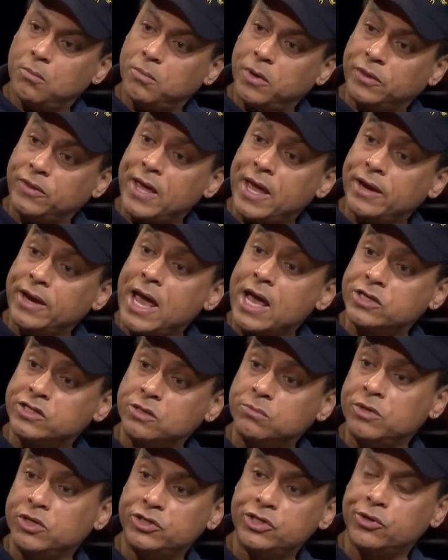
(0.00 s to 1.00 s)
But then as
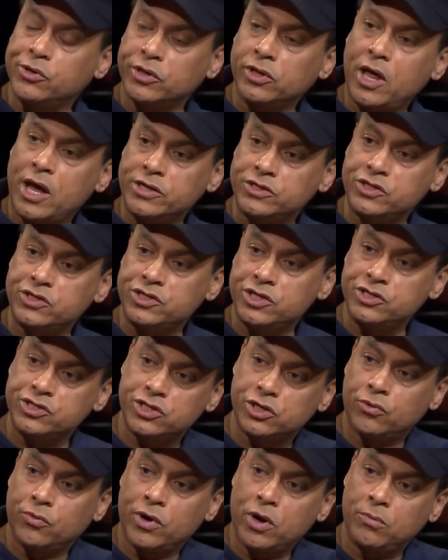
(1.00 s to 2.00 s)
it materializes
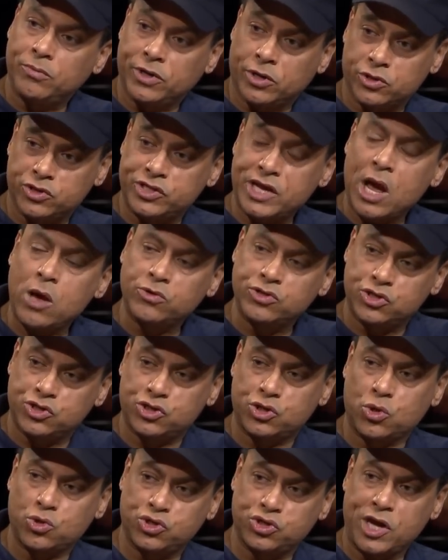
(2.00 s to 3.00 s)
into the realm, there are sounds
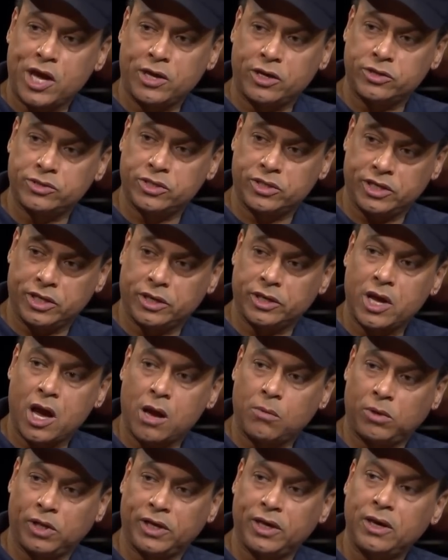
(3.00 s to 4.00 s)
associated to the
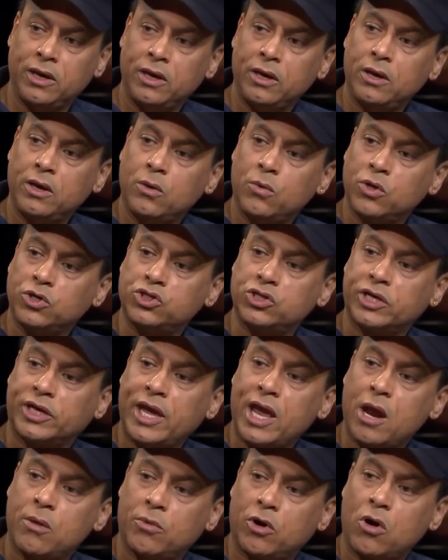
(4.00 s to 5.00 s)
anomaly, which the
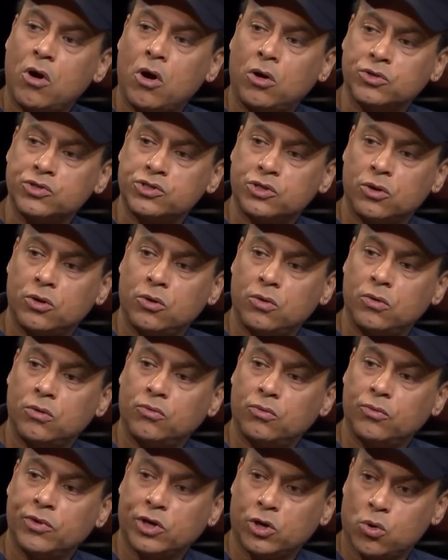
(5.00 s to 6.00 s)
camera also
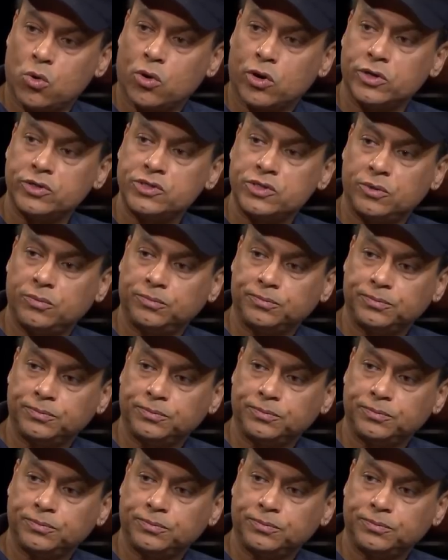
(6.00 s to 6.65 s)
records.